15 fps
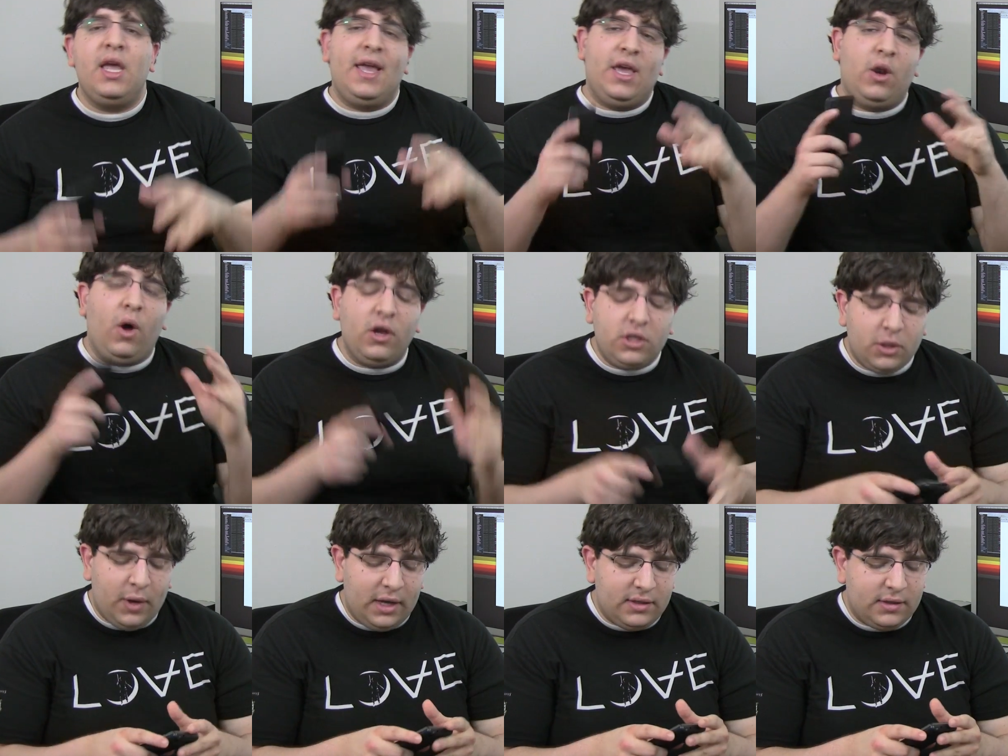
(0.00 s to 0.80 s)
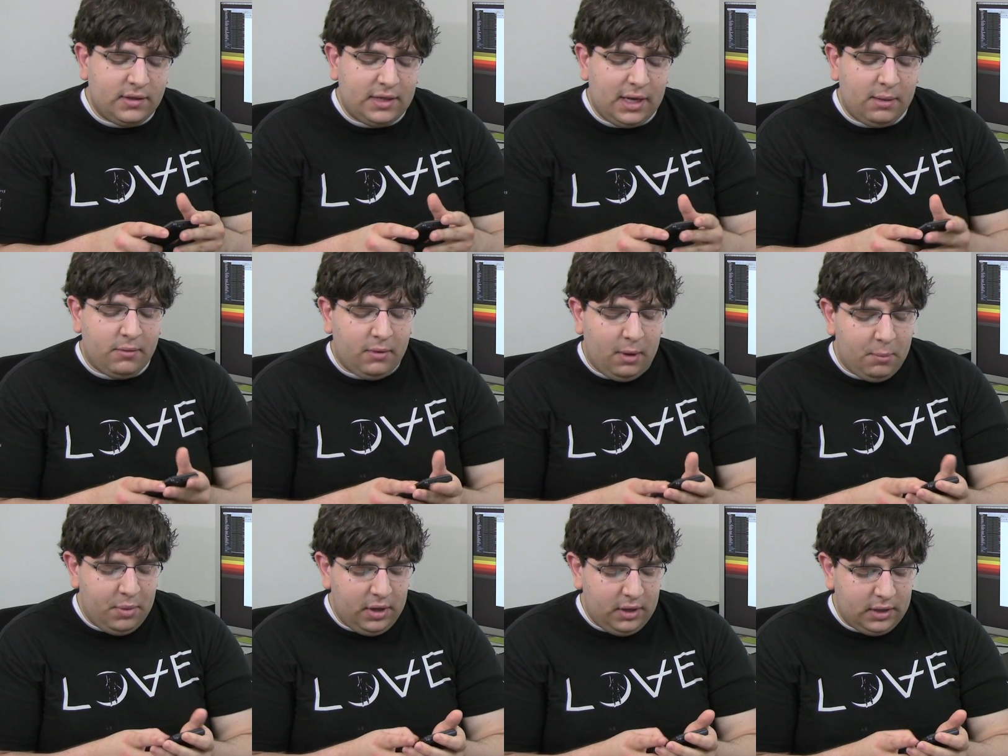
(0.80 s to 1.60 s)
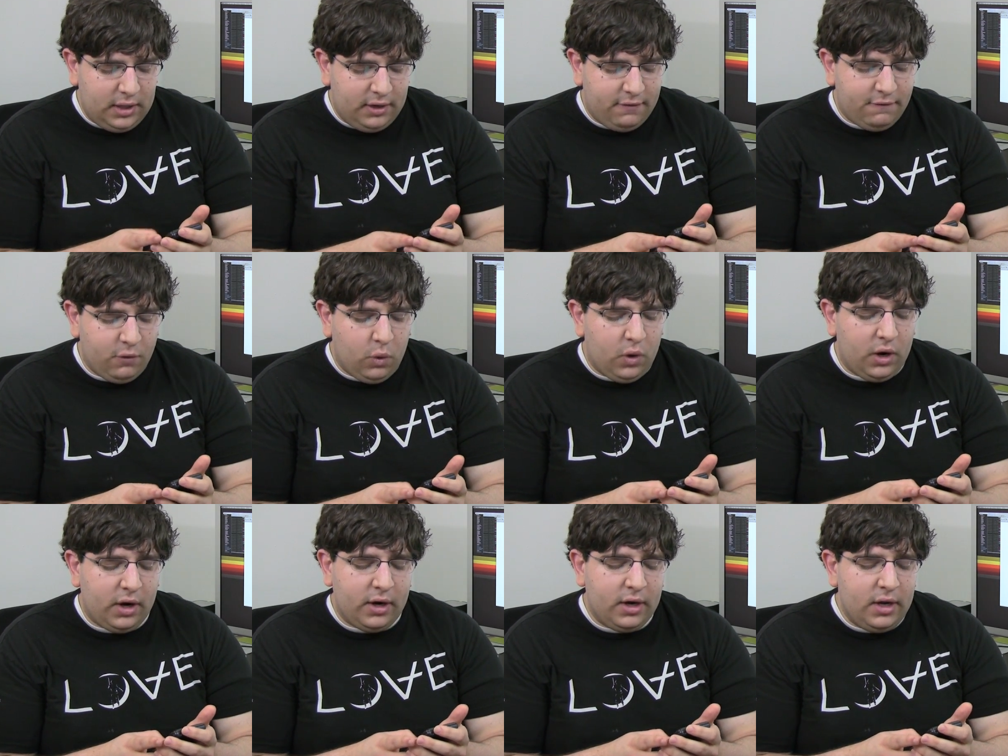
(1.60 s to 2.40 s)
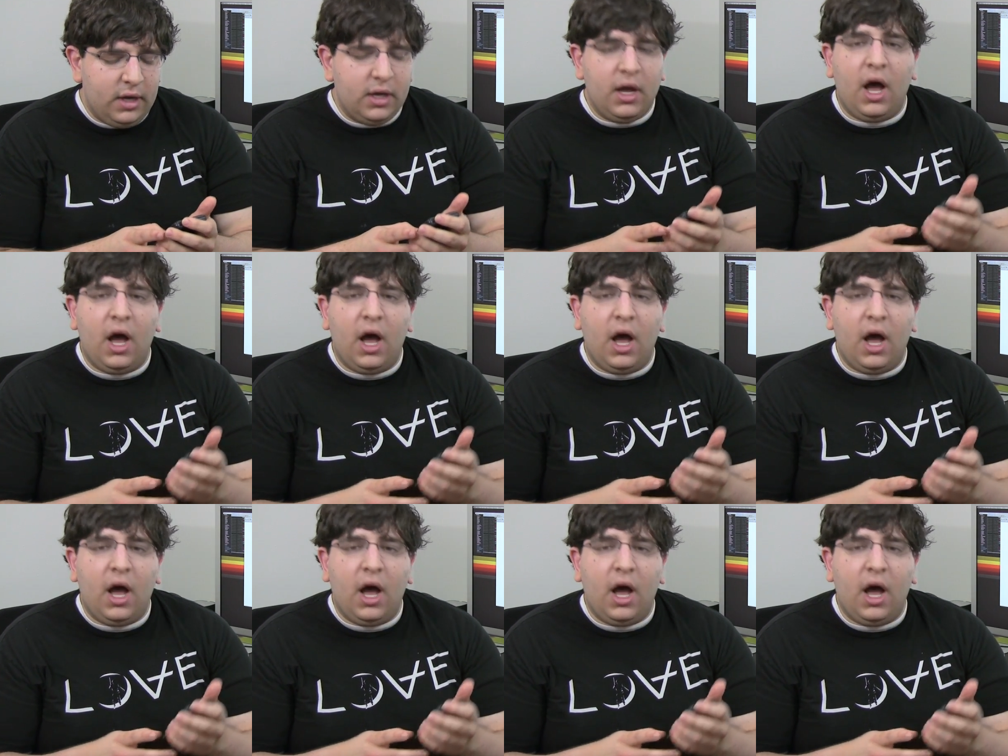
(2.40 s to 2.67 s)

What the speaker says: It also has the same ability for